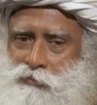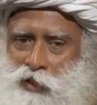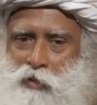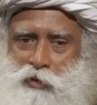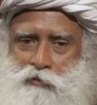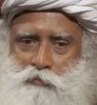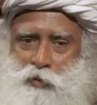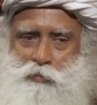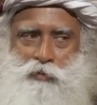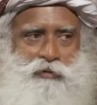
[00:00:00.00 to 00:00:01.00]
The number of
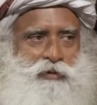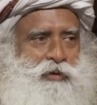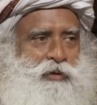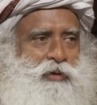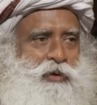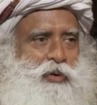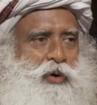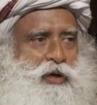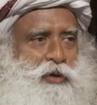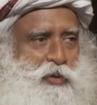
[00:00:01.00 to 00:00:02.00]
people
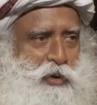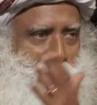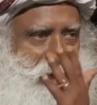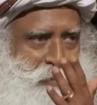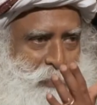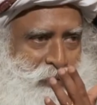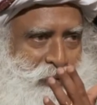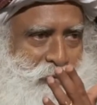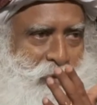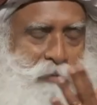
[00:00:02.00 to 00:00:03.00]
who are queuing up